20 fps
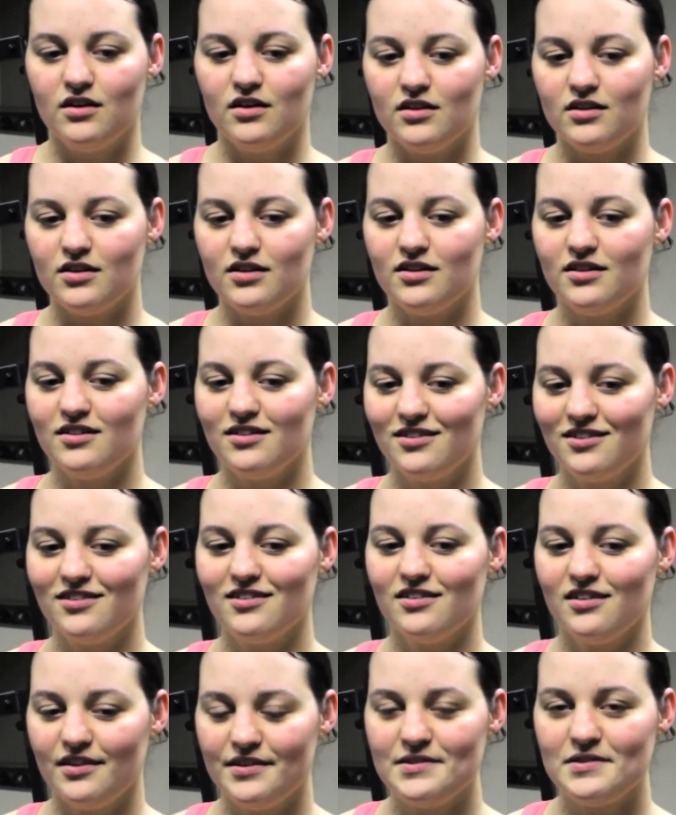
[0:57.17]
uh,
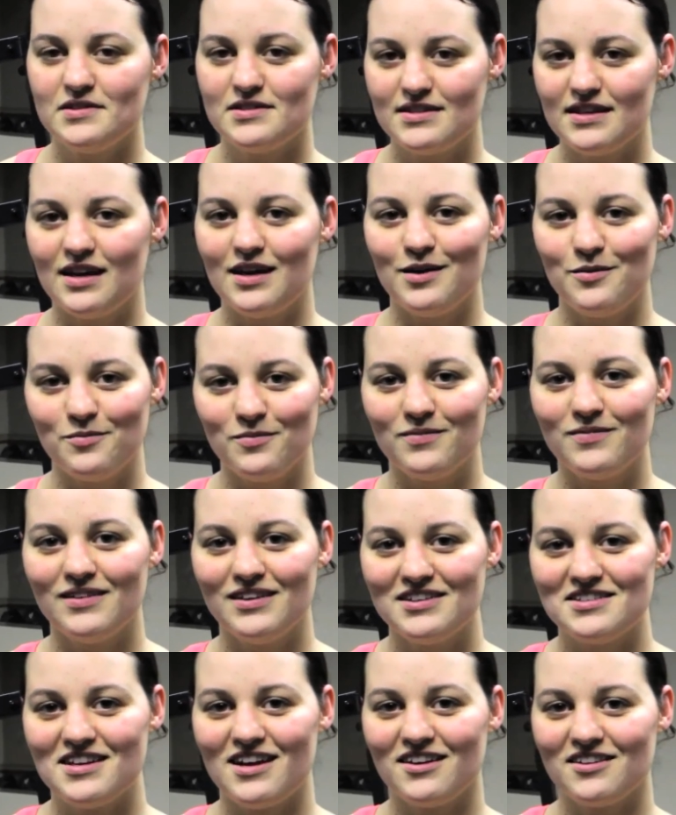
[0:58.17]
same
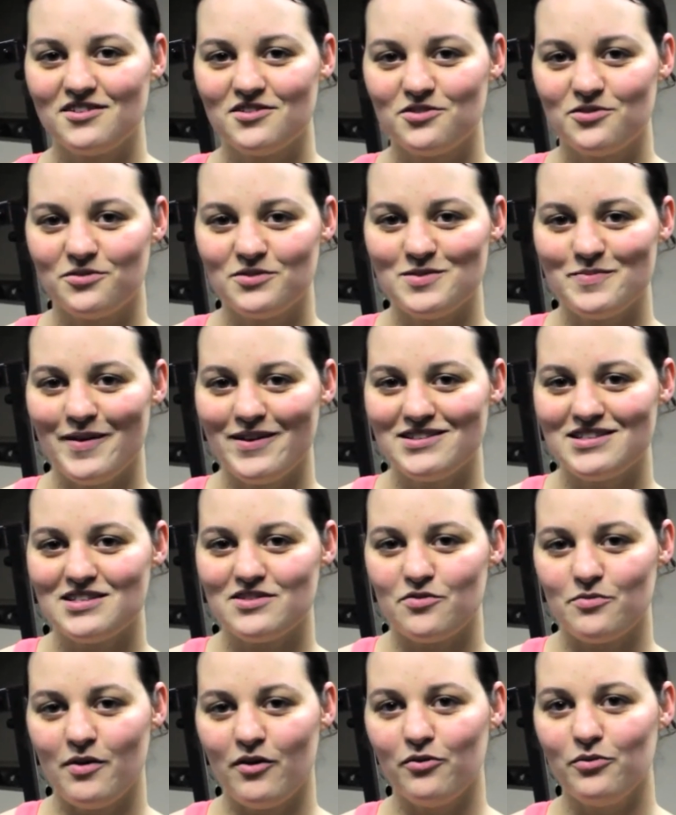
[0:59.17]
exact
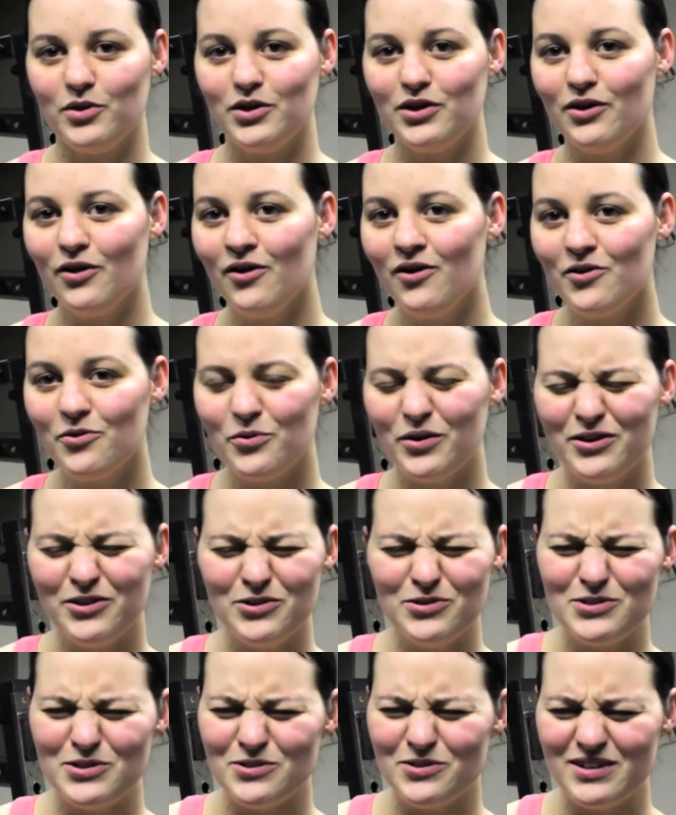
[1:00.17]
responses from everybody. Oh, what are
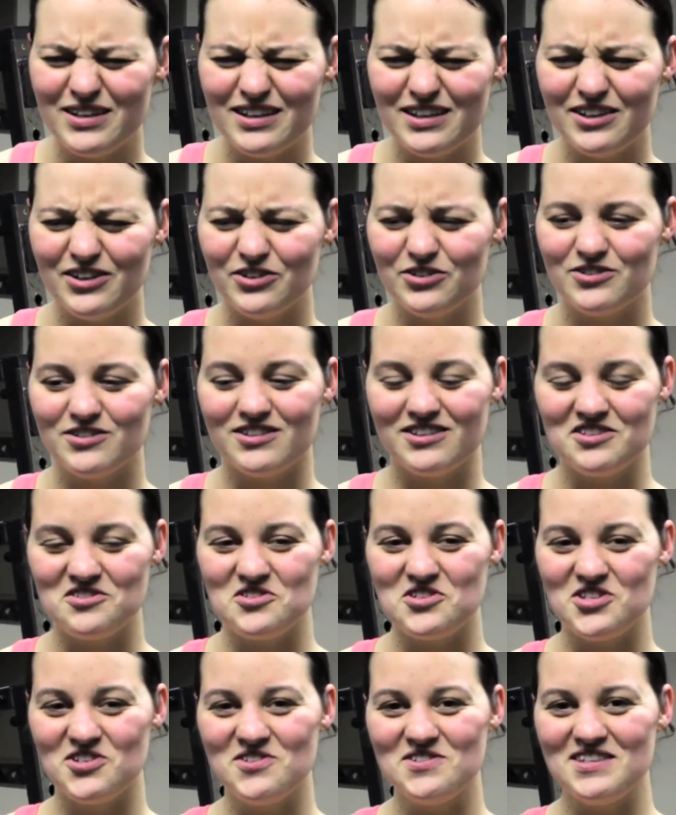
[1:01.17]
you doing? You're, you're
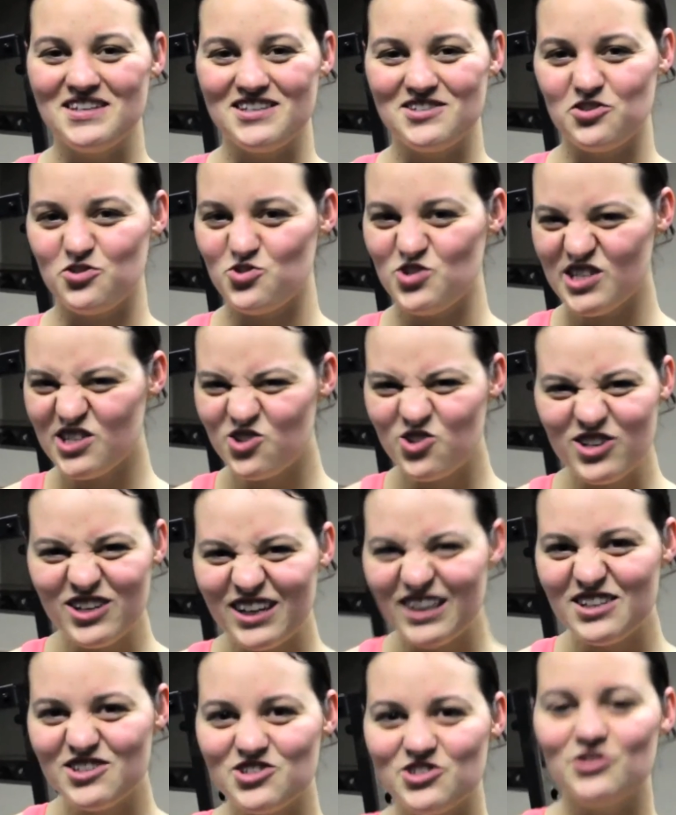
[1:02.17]
juicing. So you're just
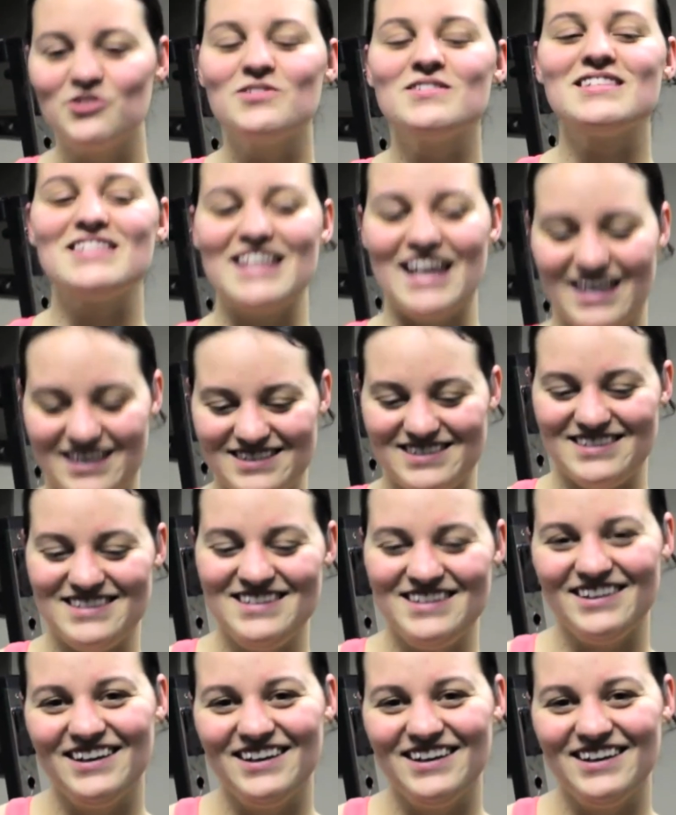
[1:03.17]
drinking juice? Yes.